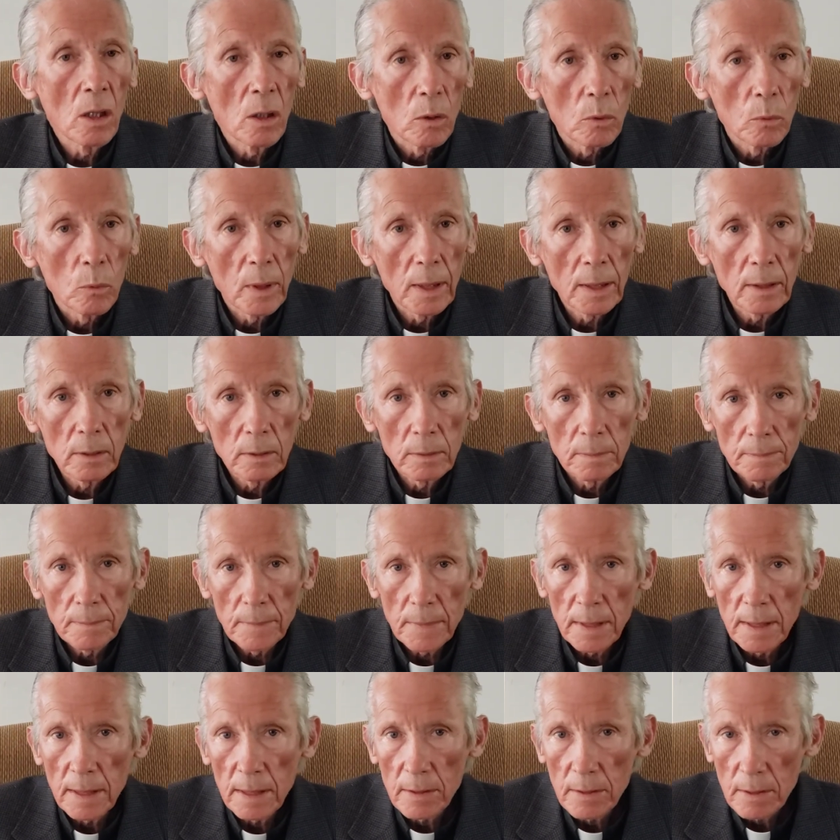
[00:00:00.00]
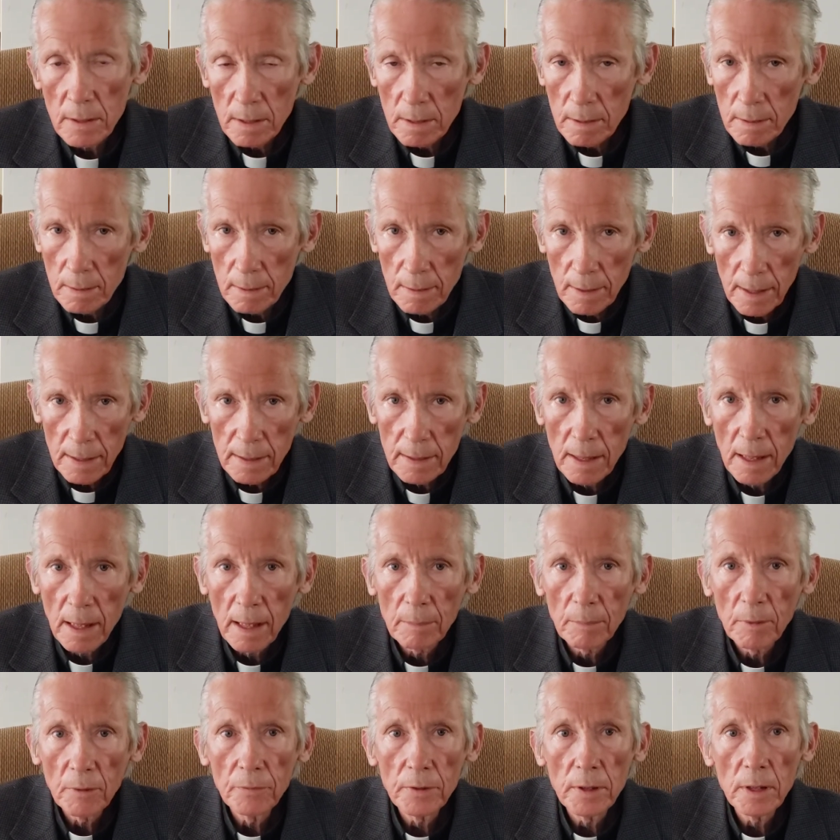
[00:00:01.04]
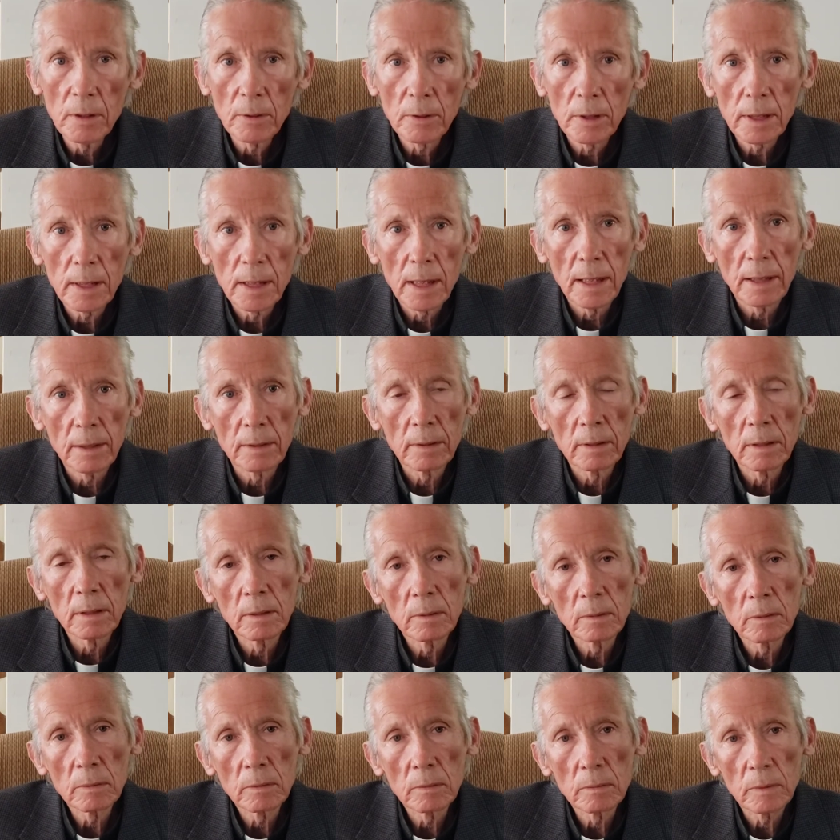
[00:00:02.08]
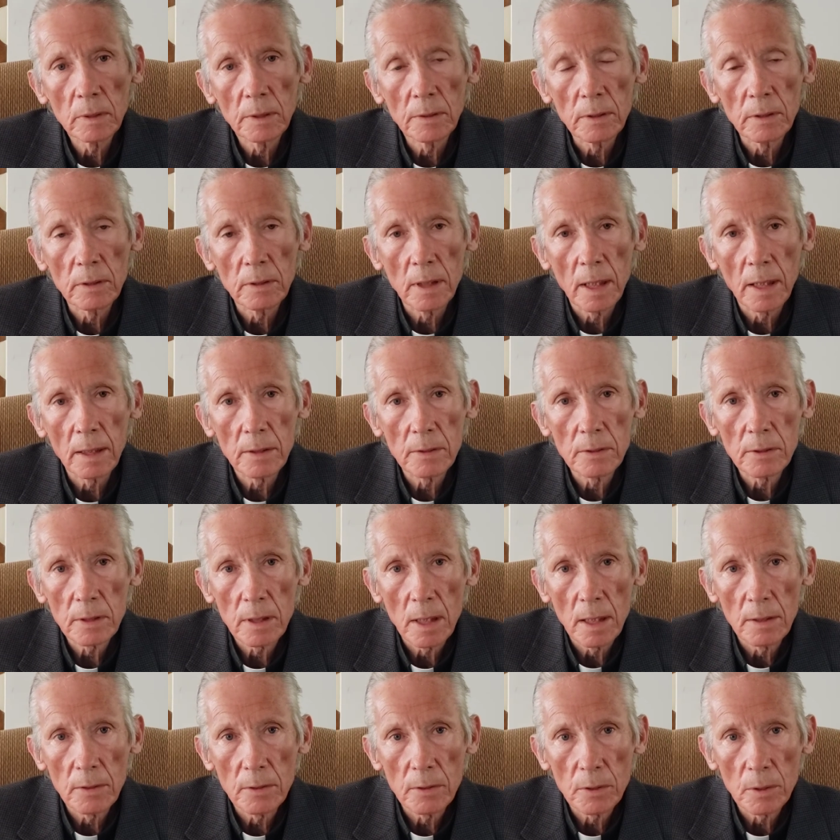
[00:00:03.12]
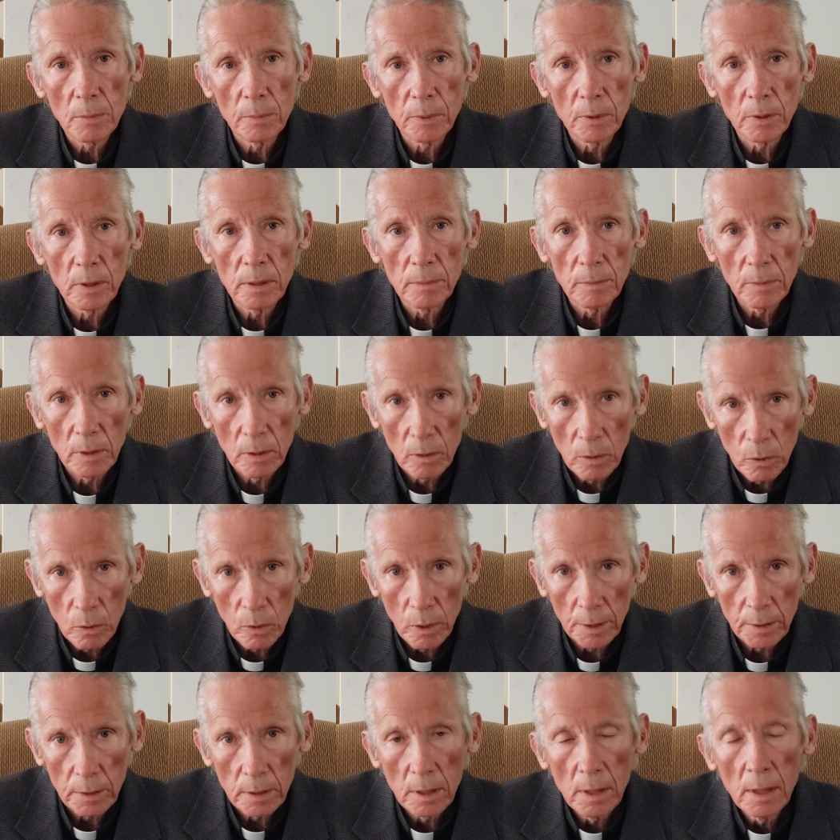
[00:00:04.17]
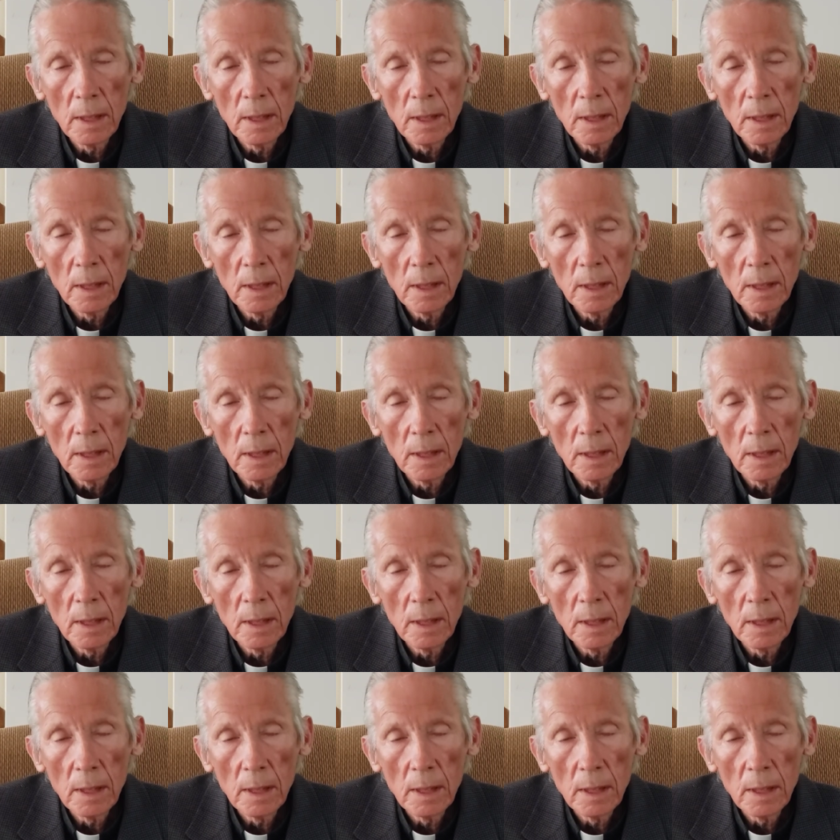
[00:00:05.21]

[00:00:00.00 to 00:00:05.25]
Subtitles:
Well, it's that time of year again when the United States Supreme Court